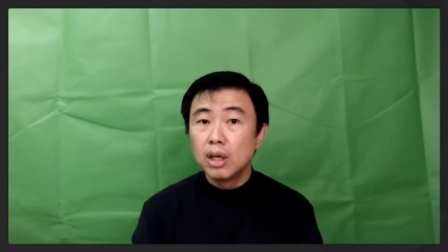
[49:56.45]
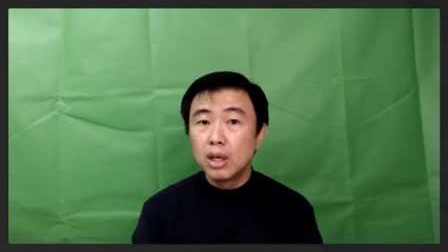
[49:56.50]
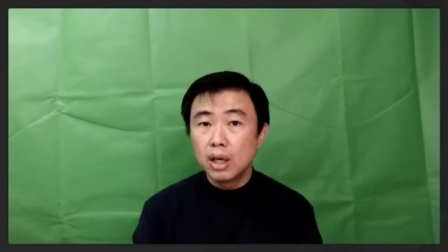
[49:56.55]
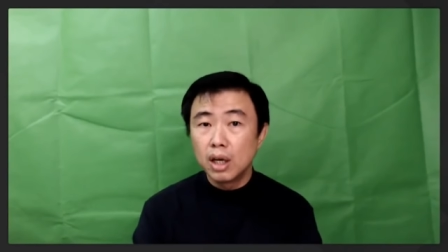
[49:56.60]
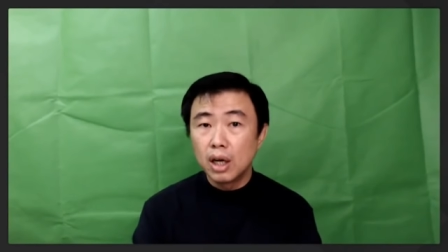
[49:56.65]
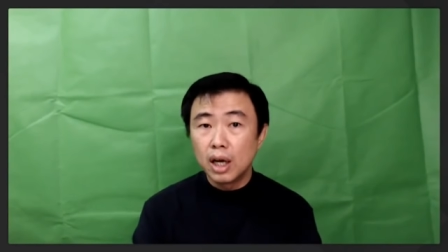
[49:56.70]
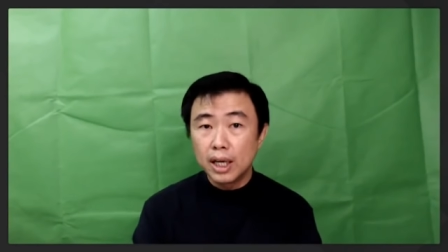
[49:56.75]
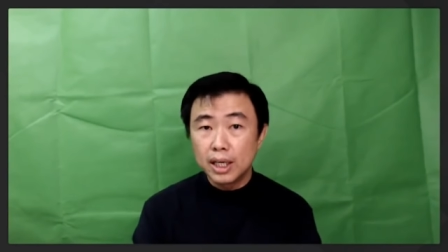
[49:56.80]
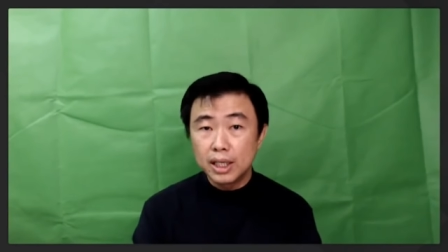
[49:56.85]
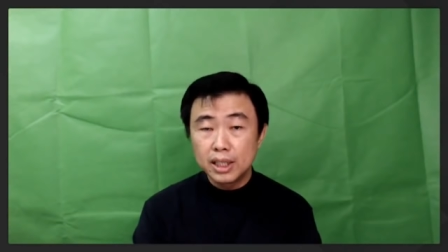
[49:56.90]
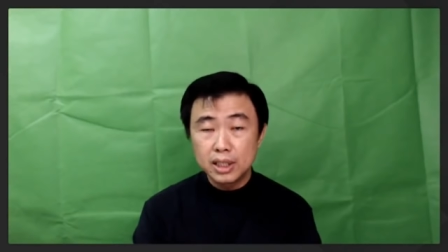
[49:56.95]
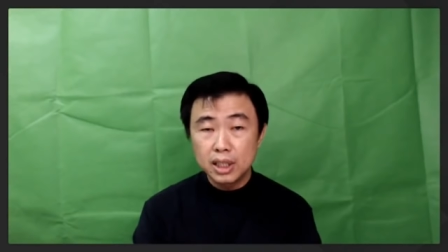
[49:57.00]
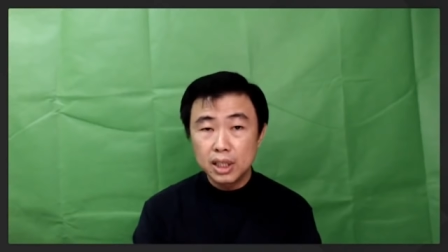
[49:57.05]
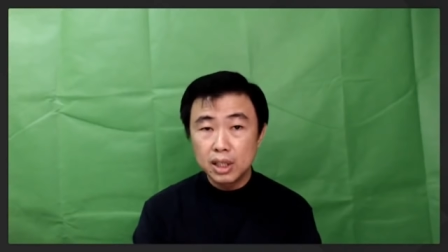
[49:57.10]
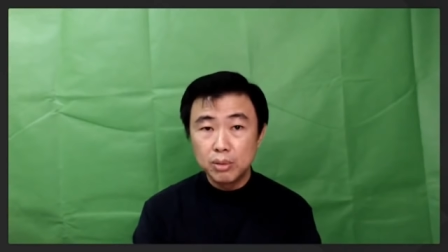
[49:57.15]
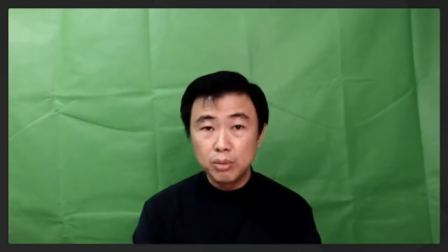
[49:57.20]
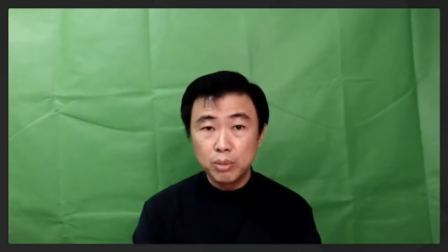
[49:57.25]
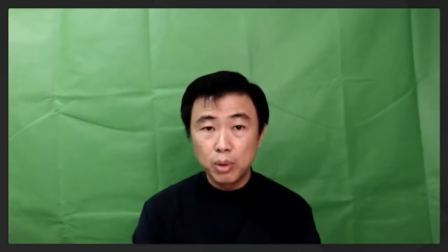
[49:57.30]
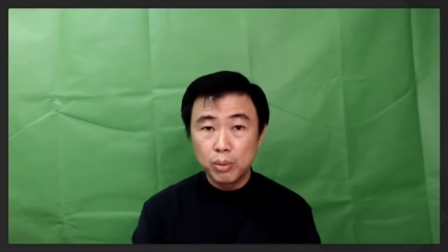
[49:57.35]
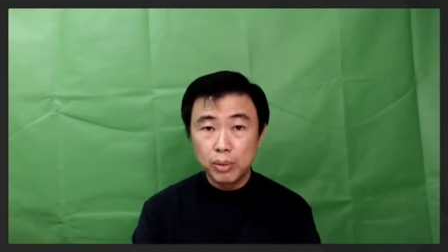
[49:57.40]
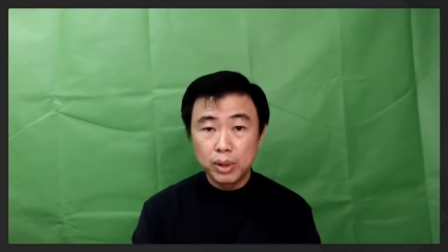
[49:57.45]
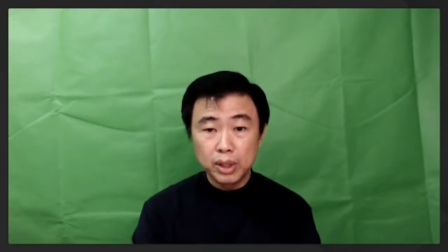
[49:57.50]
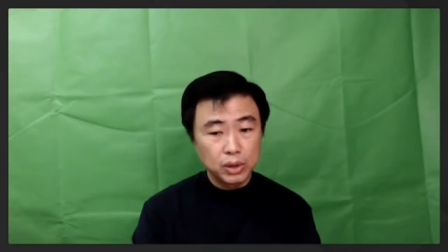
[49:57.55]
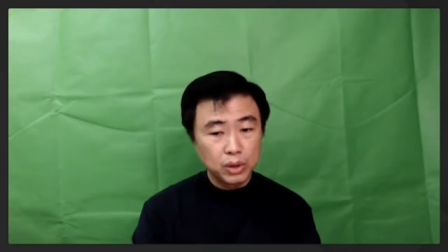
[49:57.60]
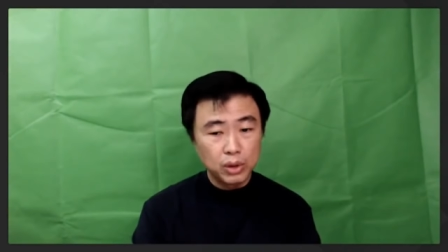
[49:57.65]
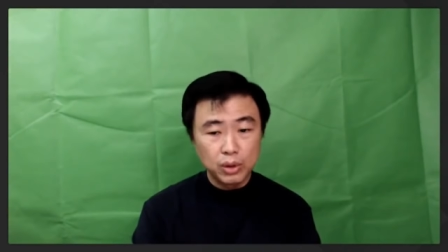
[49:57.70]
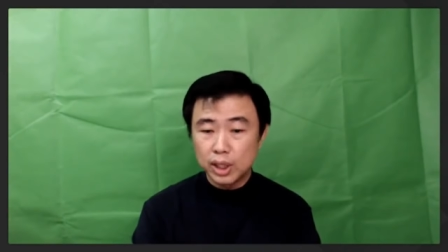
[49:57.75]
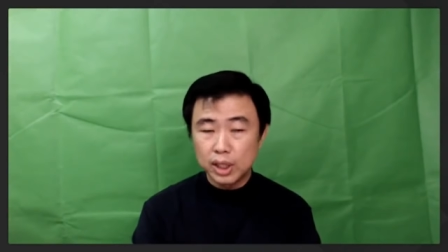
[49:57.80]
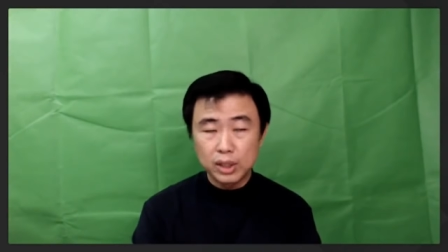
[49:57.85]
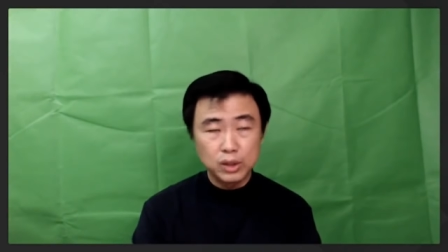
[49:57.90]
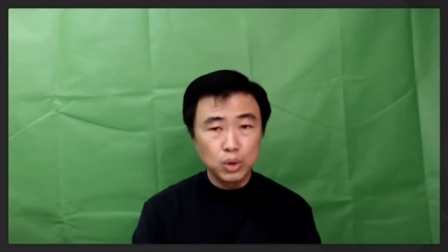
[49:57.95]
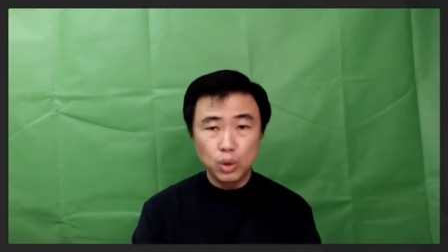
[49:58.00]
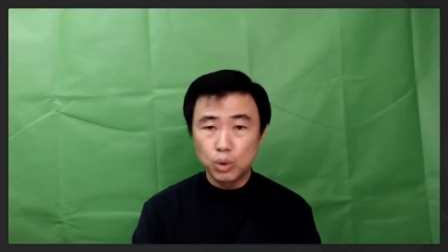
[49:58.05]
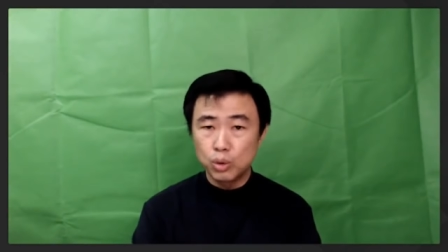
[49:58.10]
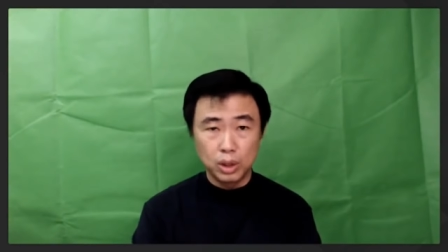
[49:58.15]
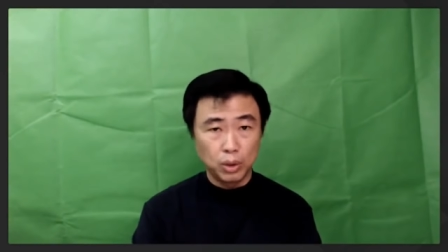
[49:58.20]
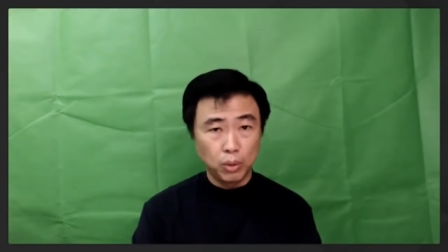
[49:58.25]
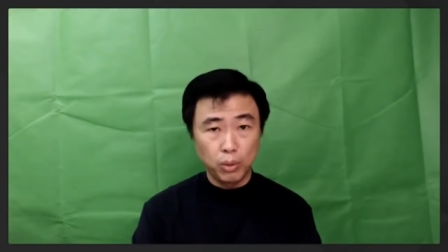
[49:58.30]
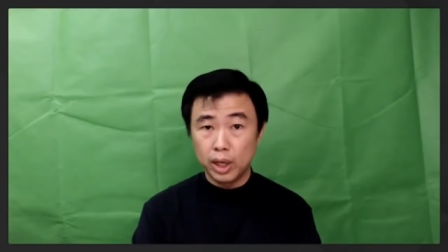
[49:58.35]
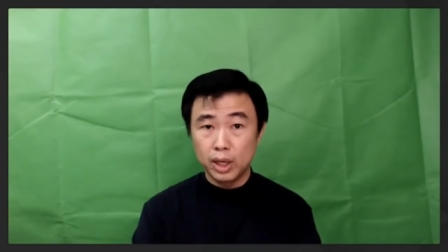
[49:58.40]
Uh, at this current moment, you know, there's no
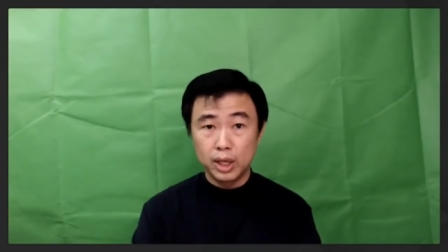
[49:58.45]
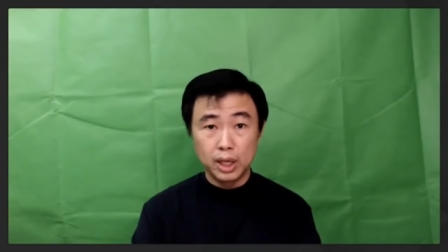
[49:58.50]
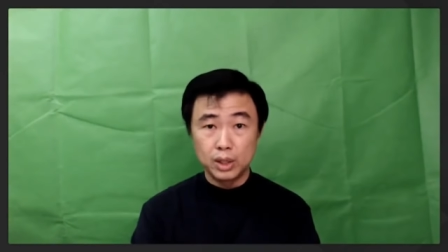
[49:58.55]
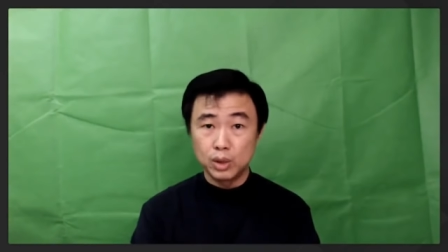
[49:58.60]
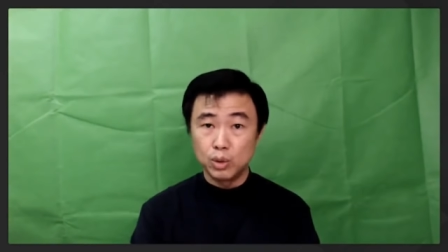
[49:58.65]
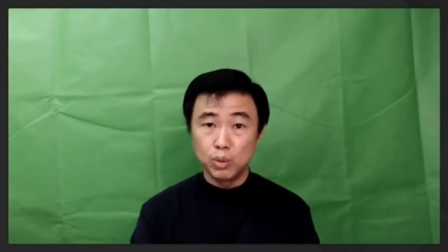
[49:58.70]
the way that